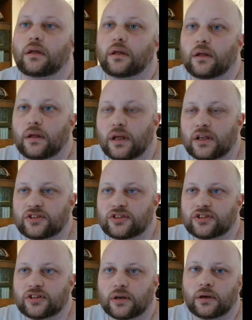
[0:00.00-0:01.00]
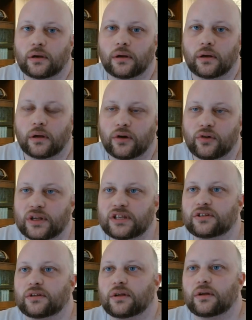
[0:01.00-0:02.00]
is
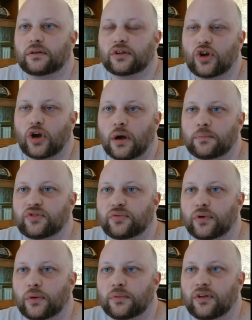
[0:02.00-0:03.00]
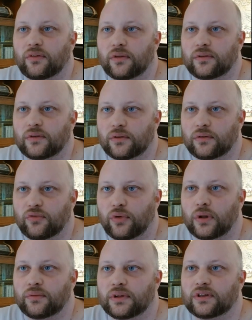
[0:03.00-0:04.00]
comes from the
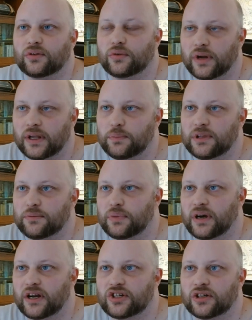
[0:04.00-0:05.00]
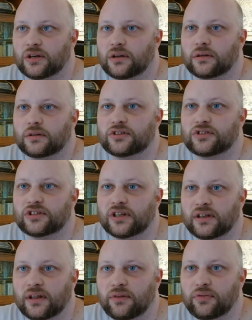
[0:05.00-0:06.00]
following: the Great Depression,
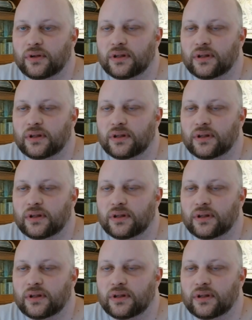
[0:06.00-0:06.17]
significant